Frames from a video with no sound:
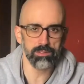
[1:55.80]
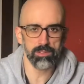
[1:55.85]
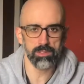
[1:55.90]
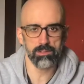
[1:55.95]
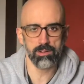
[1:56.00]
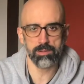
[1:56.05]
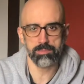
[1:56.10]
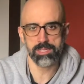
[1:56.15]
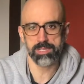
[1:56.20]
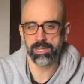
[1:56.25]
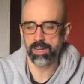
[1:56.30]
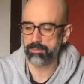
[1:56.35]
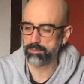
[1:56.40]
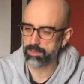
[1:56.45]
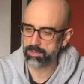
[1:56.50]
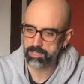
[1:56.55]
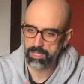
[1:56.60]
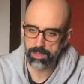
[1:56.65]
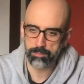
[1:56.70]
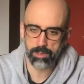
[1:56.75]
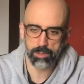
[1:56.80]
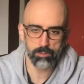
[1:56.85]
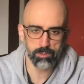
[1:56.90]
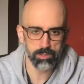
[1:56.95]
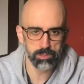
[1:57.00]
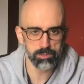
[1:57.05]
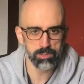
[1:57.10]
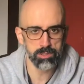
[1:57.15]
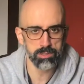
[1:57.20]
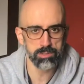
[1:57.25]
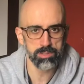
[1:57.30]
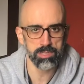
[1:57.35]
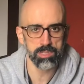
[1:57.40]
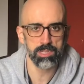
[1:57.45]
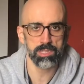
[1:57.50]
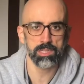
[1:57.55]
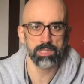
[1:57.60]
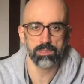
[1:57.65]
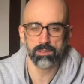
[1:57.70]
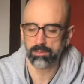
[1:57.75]
on the drumstick every time I want to use
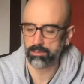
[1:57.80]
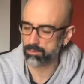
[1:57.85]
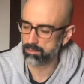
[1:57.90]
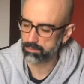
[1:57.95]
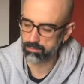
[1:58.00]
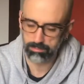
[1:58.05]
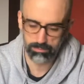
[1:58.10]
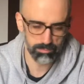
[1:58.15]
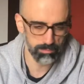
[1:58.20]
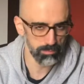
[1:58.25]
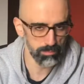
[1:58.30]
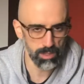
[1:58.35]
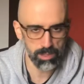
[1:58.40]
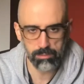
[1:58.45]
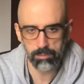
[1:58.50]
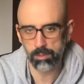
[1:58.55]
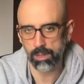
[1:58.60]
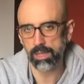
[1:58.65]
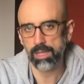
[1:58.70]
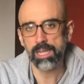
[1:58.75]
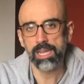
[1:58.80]
it, or maybe